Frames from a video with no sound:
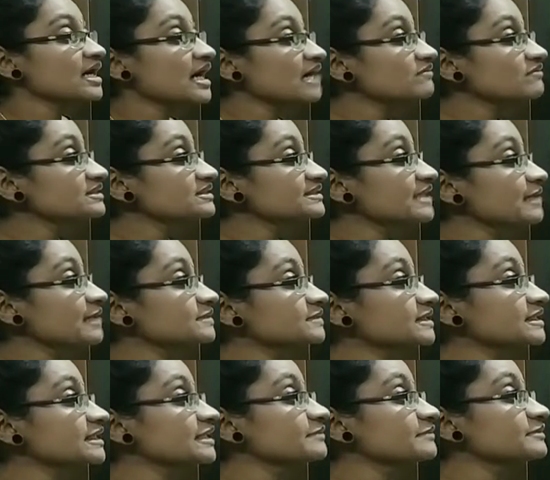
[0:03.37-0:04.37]
Our
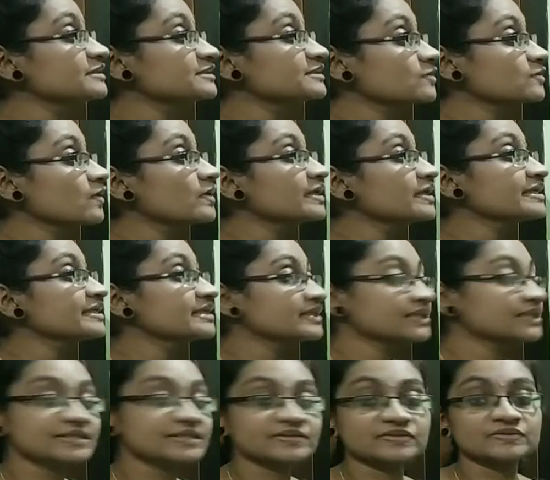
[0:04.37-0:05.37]
chapter name is solid,
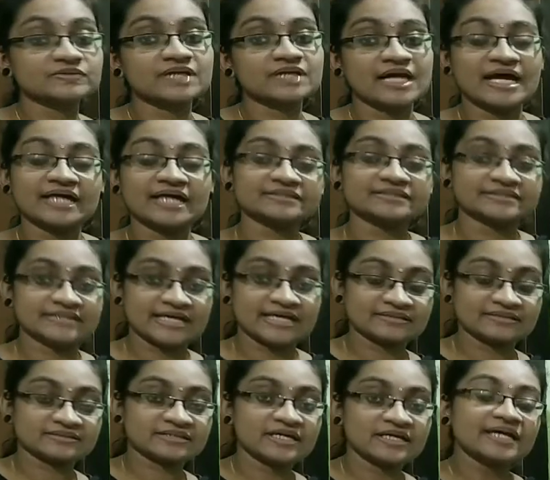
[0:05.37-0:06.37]
liquid and
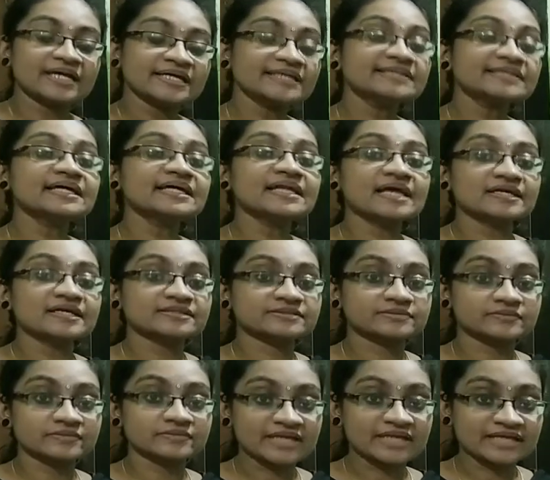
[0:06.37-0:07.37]
gas. In the last
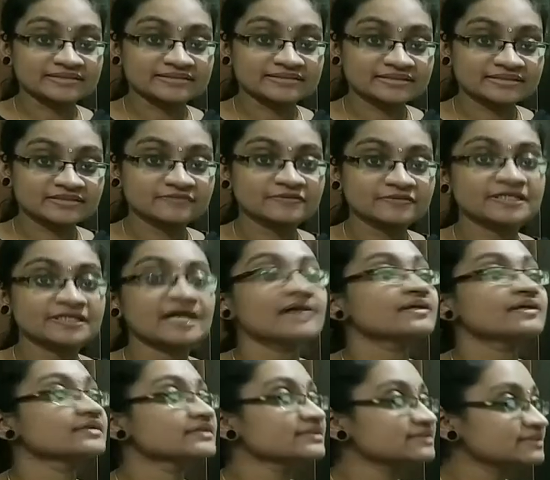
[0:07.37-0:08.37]
two classes we
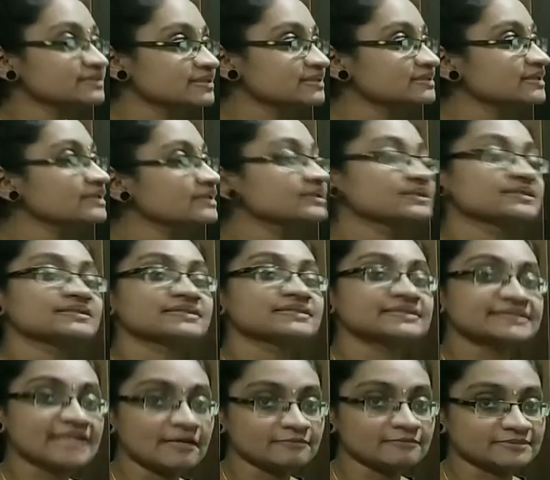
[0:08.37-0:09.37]
are discussing
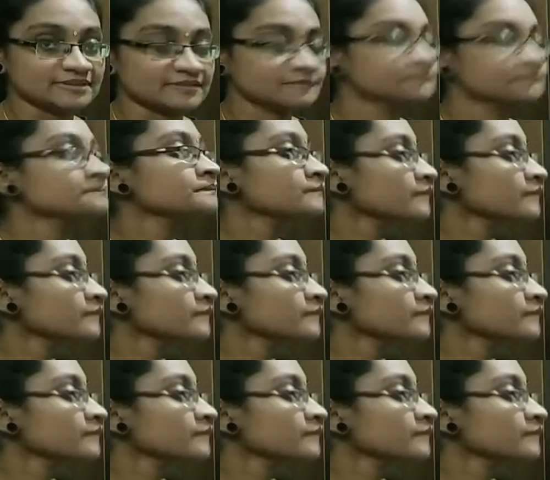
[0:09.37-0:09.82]
this chapter.